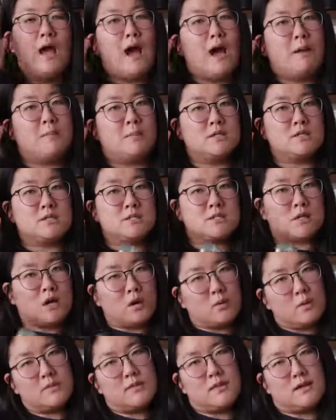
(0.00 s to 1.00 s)
I'm gonna
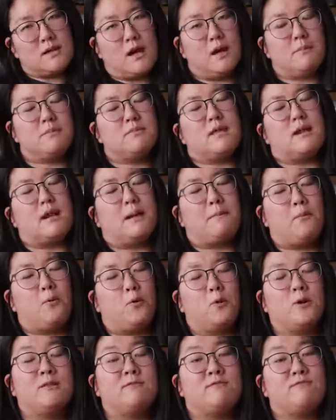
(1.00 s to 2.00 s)
start with the cup that I
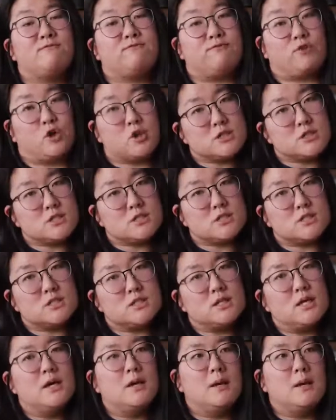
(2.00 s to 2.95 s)
poured in first,